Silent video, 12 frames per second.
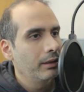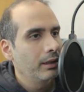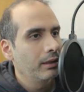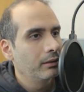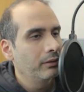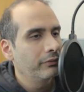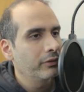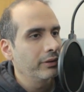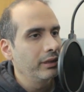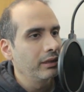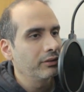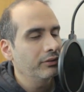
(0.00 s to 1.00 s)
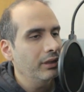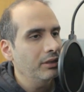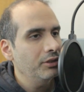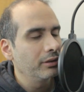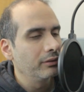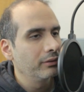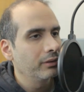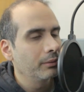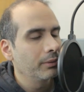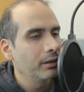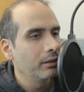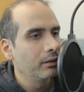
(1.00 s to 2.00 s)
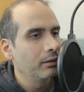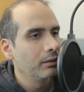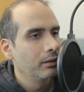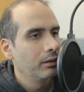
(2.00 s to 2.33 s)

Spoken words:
then for the extensions, I'm going to